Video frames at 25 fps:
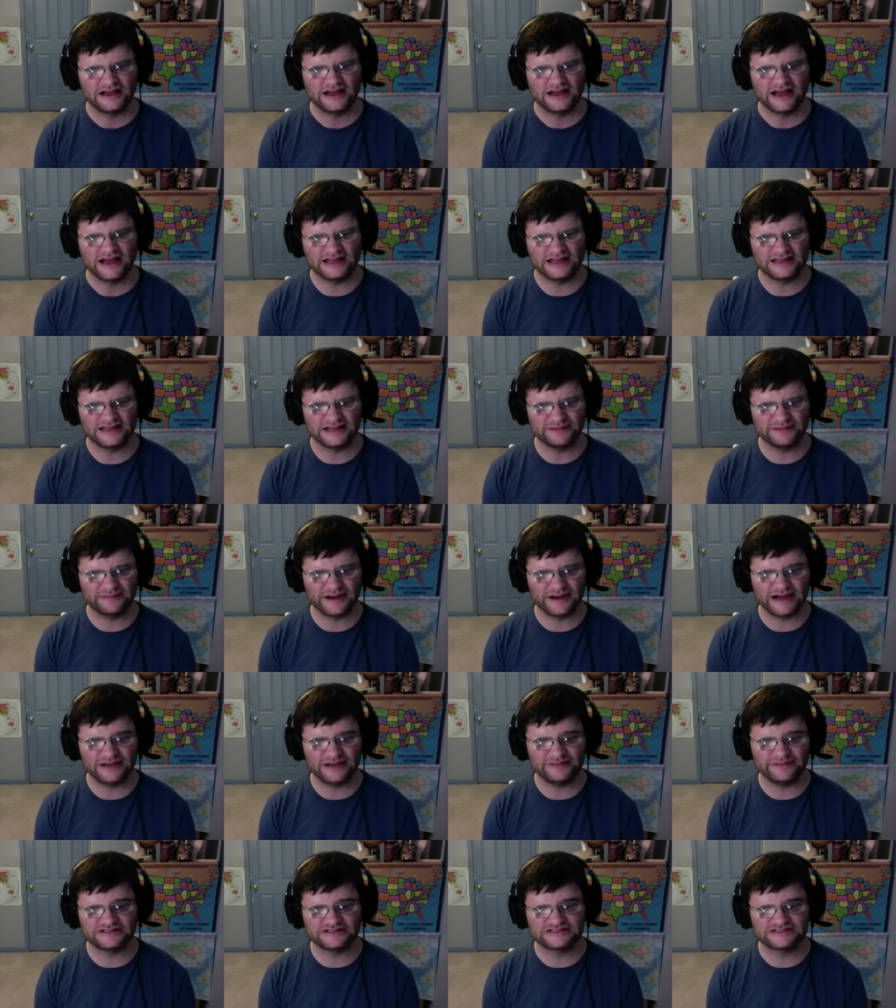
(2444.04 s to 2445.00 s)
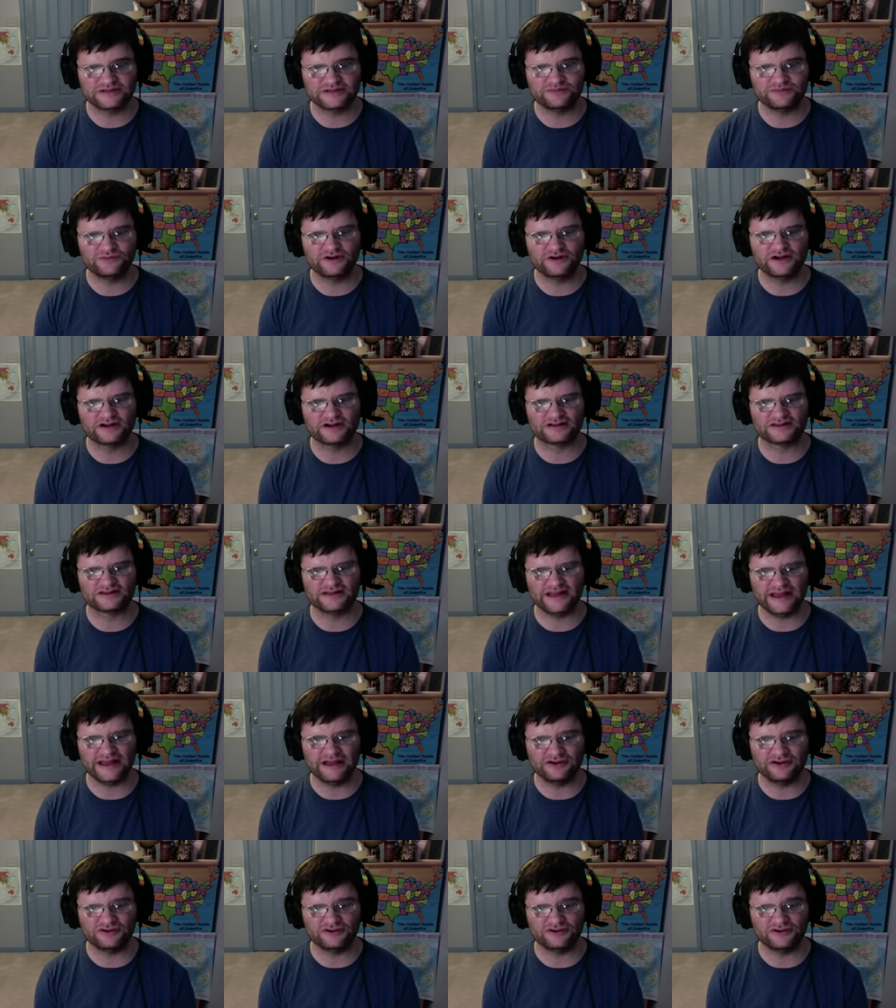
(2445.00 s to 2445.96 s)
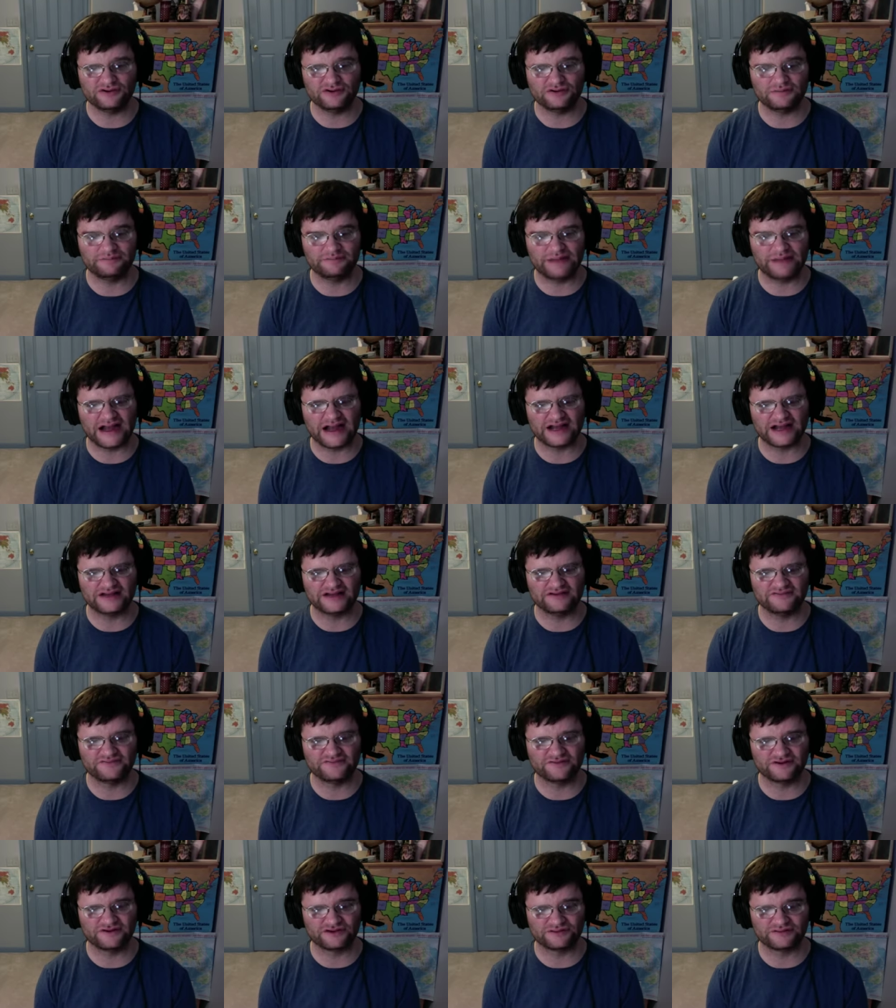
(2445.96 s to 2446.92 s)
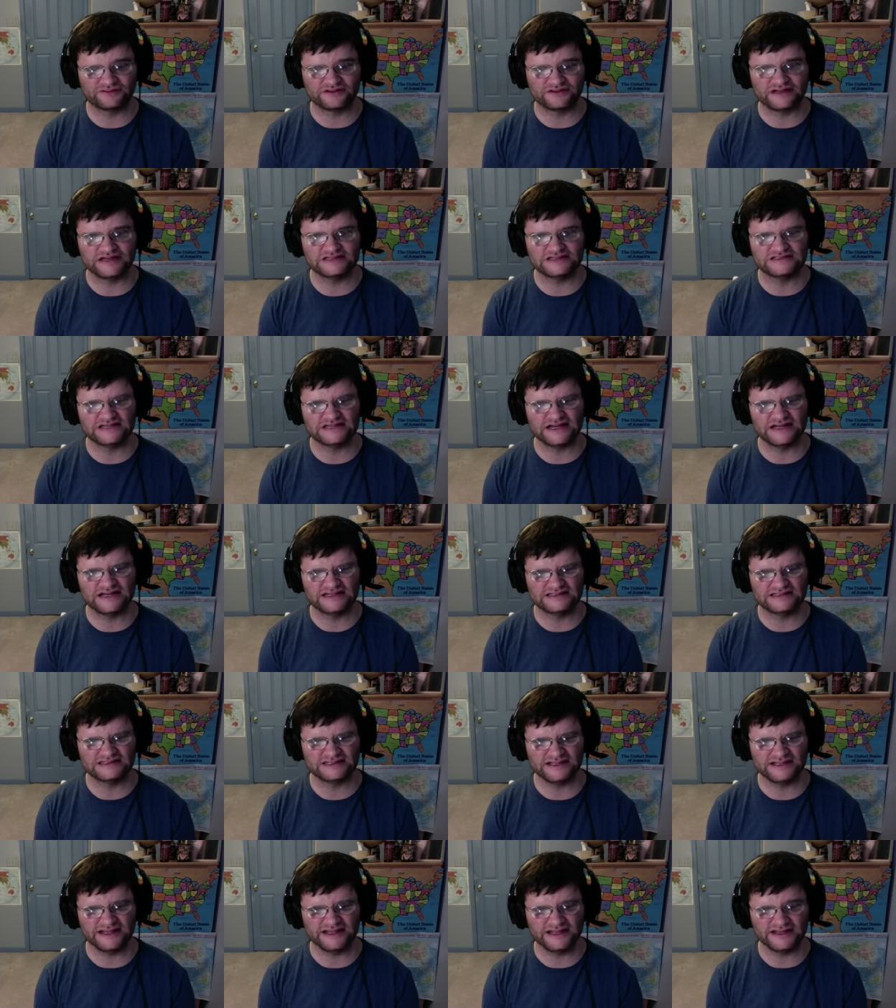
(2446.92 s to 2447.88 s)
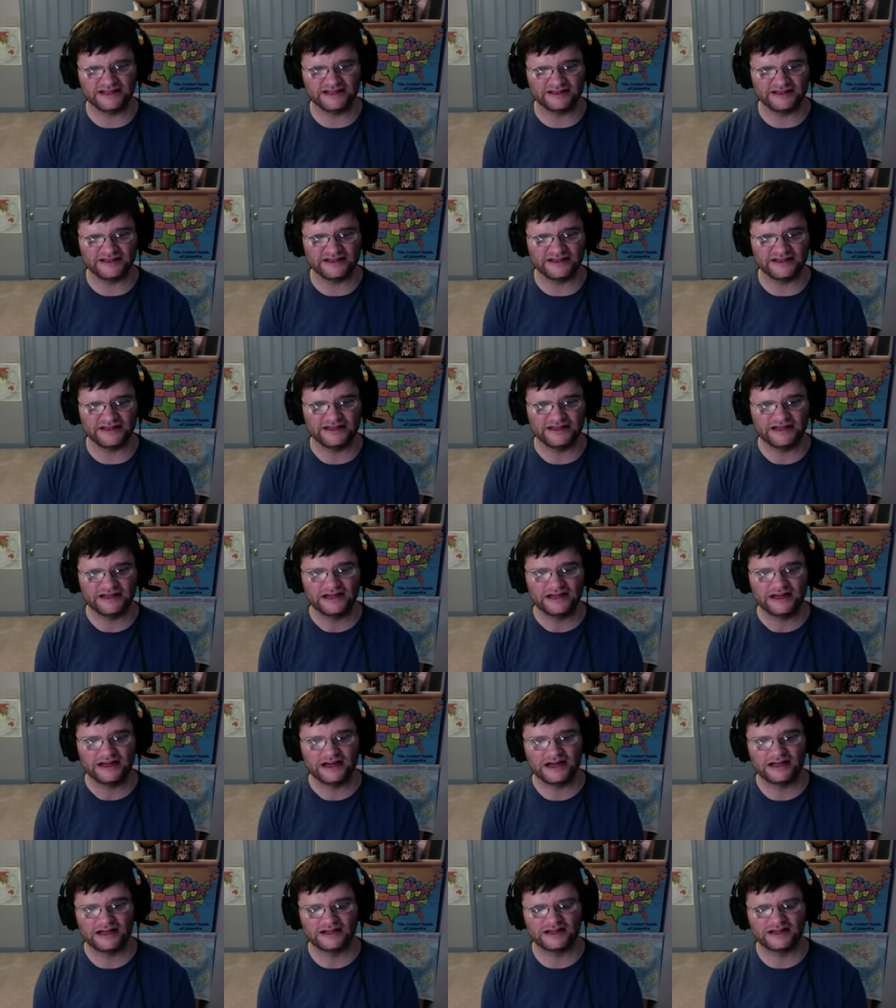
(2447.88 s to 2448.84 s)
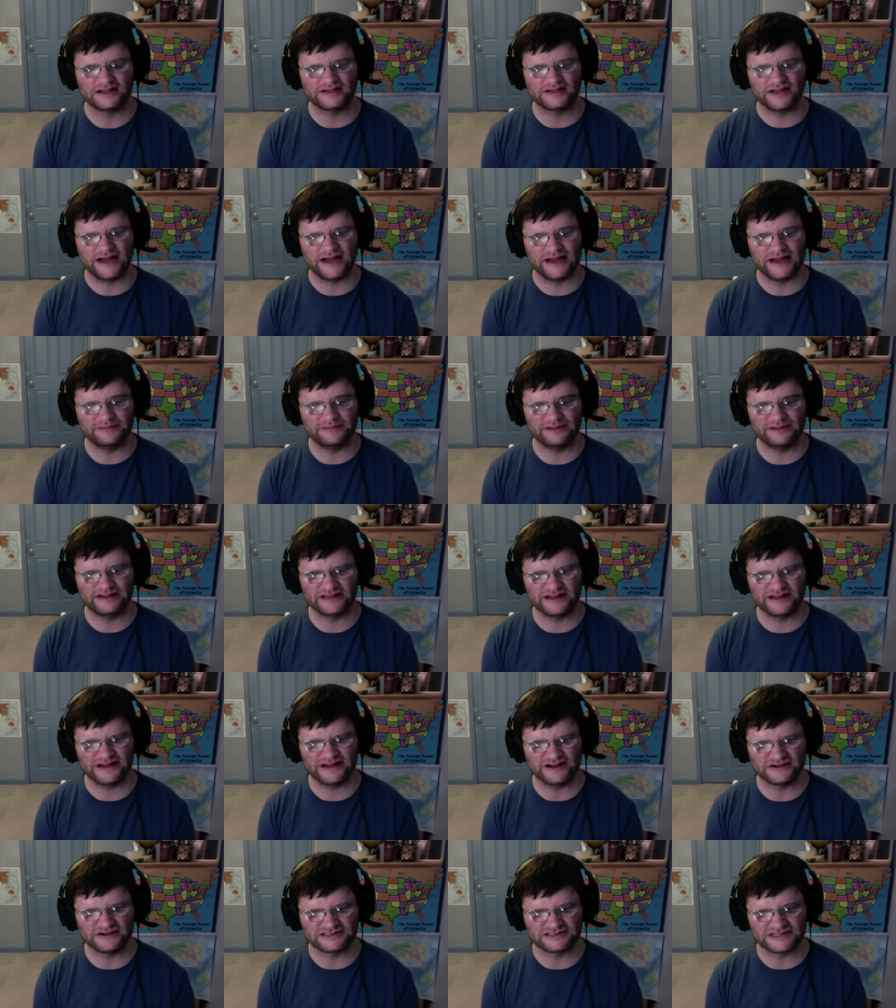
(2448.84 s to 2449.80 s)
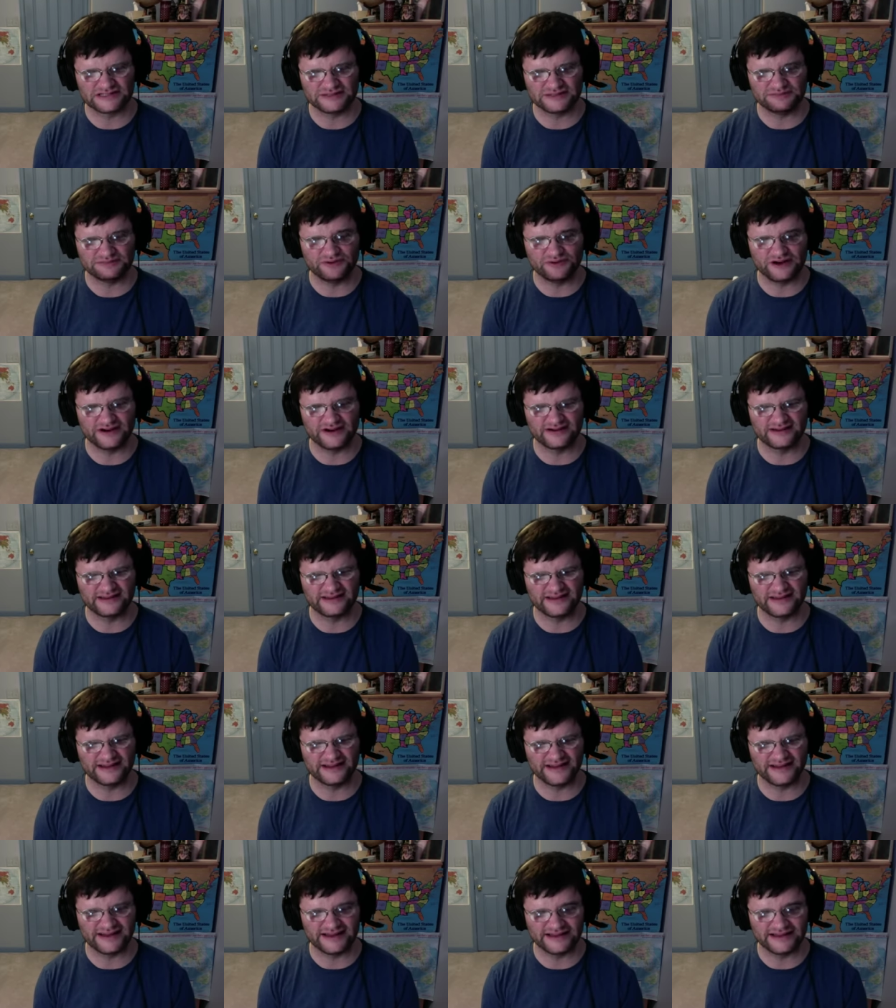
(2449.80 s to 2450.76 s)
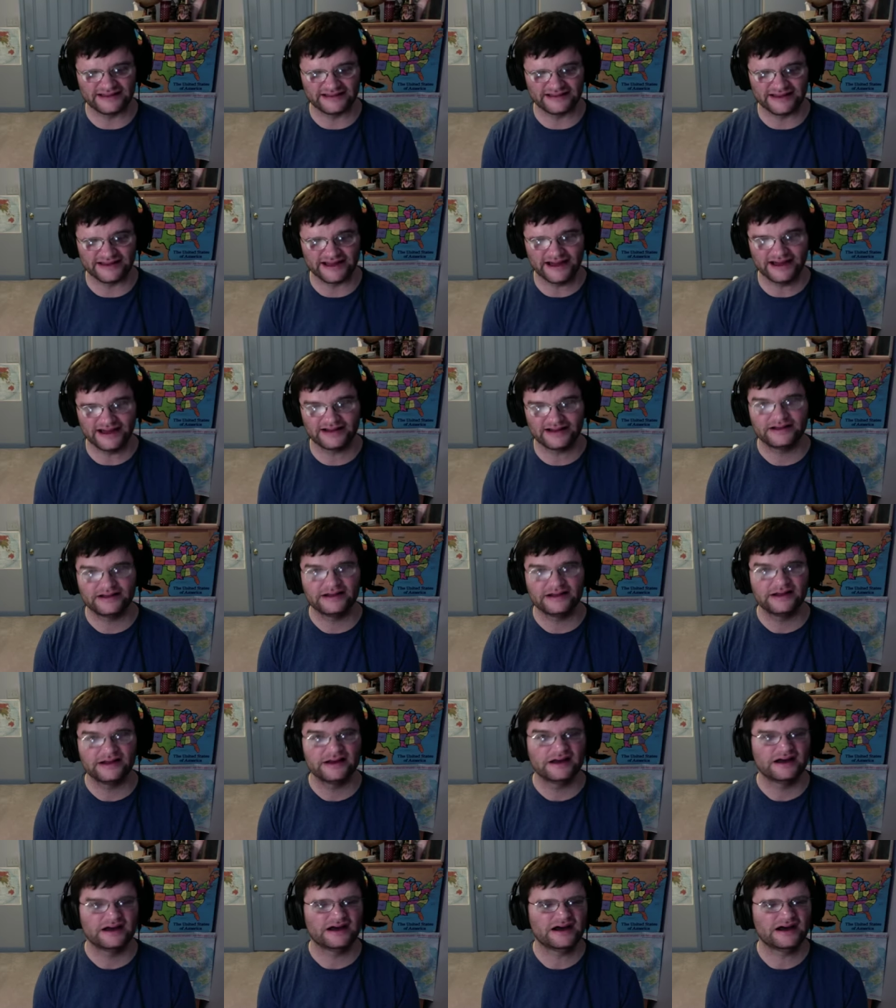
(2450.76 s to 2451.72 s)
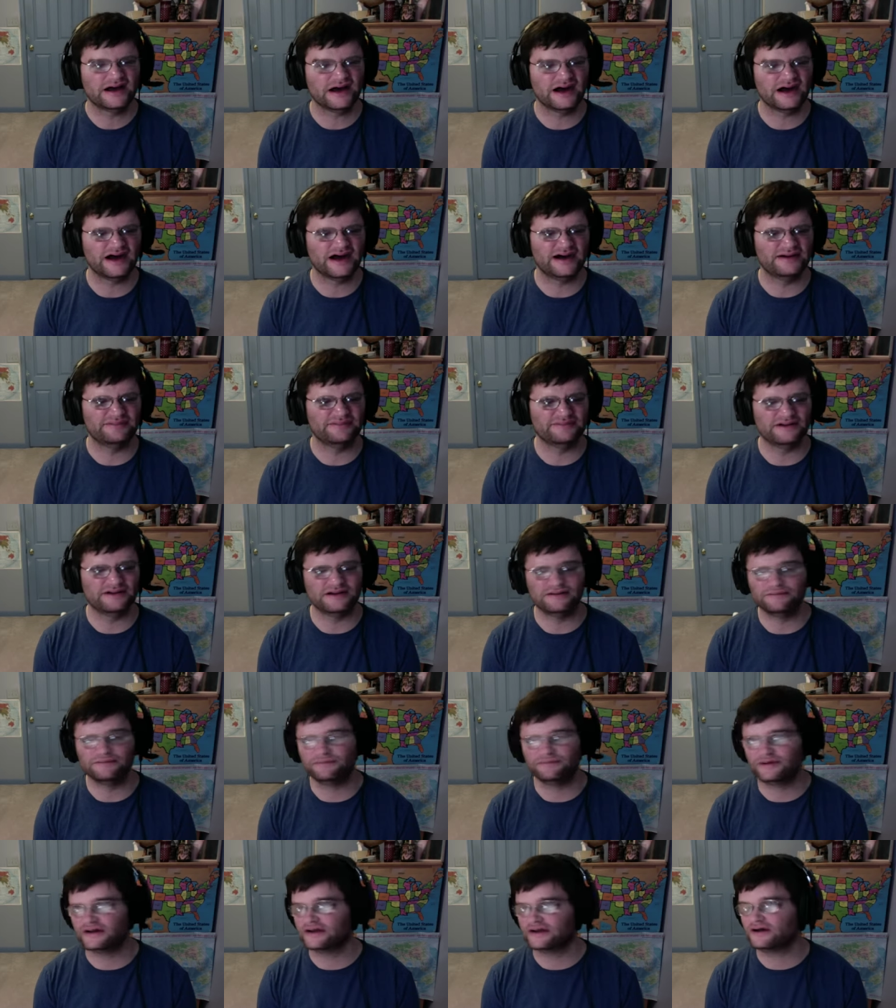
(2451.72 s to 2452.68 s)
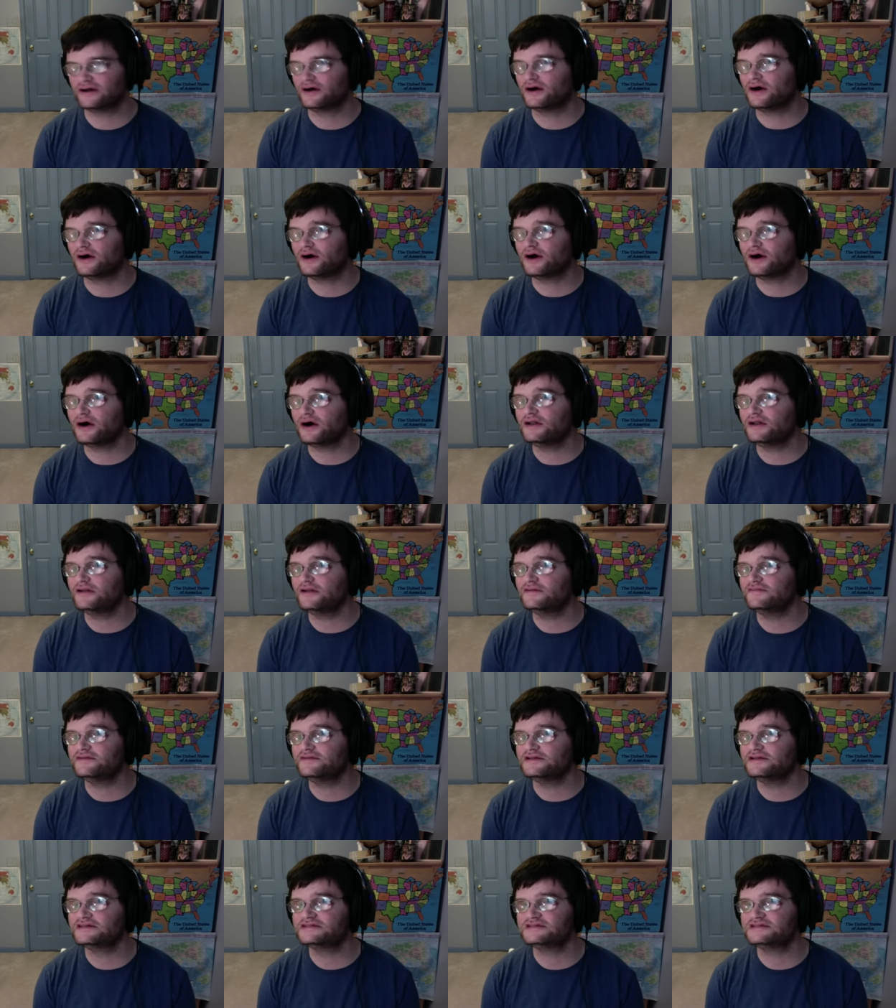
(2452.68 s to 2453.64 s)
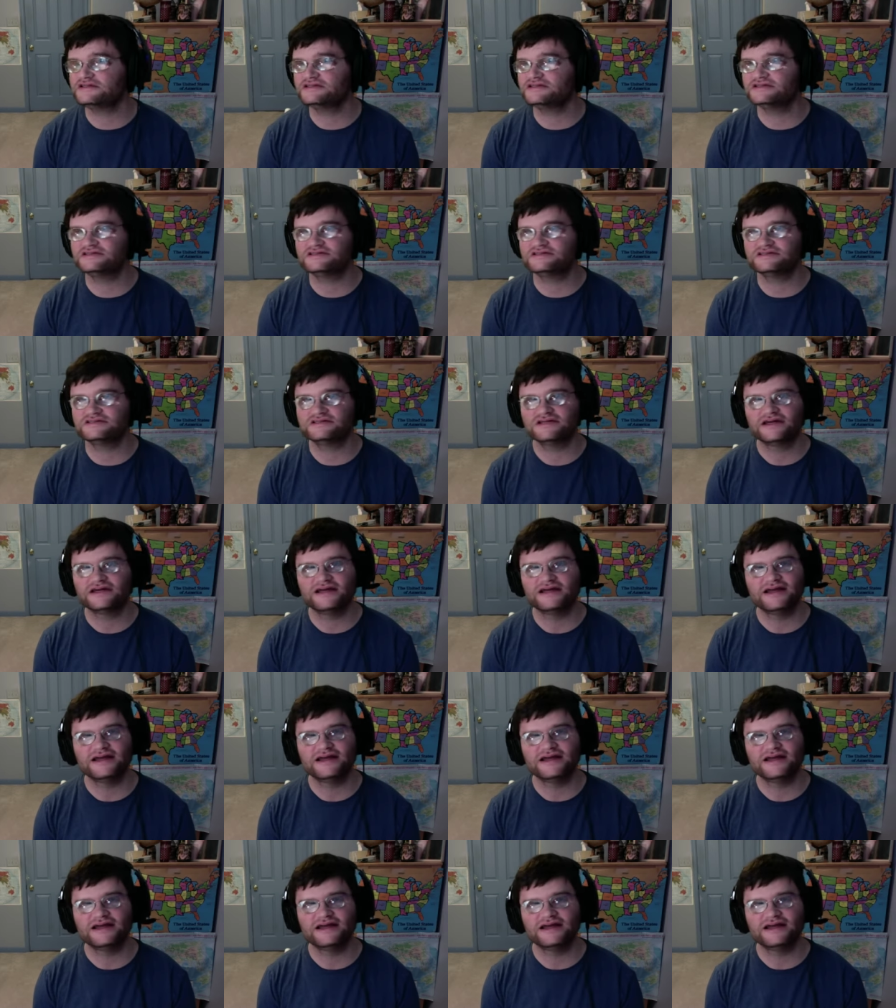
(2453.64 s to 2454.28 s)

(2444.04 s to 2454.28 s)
and there might have been some weird legal back and forth where they said it's legally a, a liability or some weird thing like that um, but all, all of this is